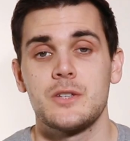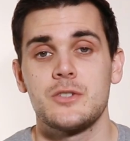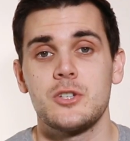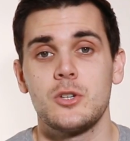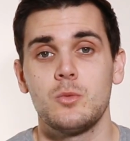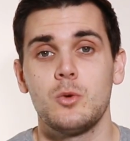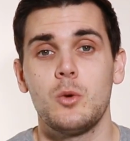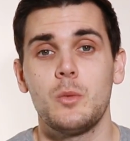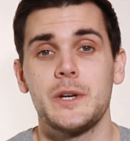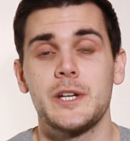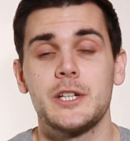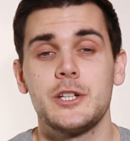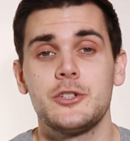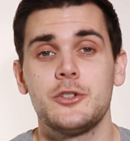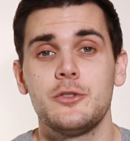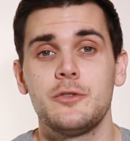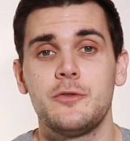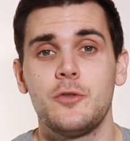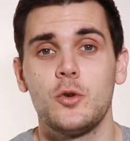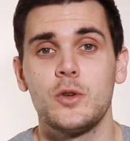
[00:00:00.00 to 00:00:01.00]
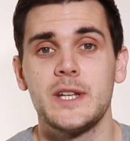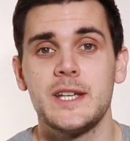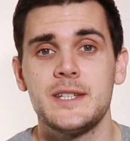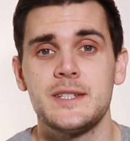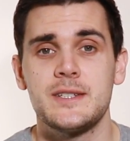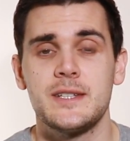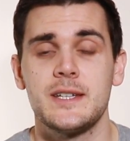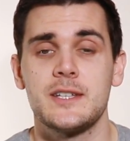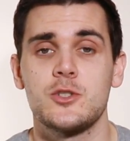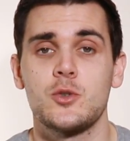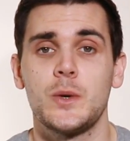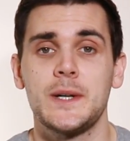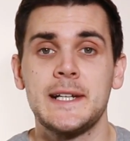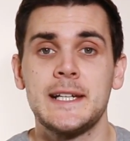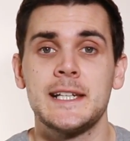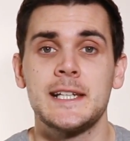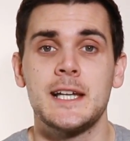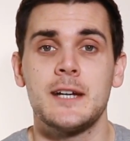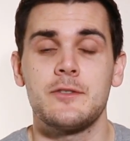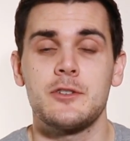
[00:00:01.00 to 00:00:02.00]
So what we're going to do for this is
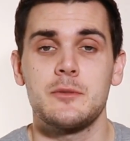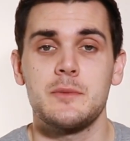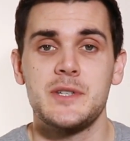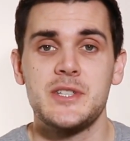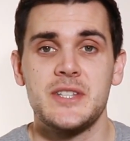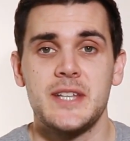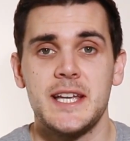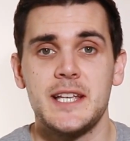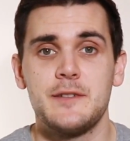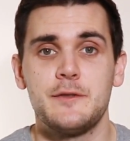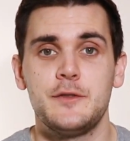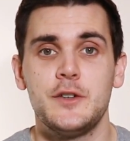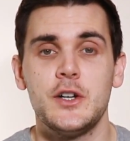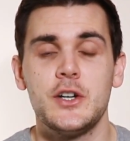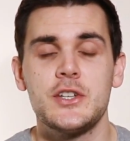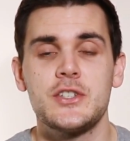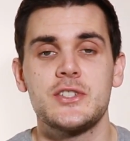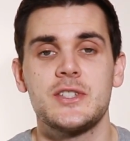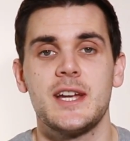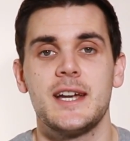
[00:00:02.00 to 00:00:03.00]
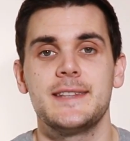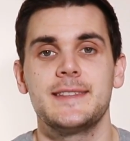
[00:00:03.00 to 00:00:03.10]
quickly cover the mistake first,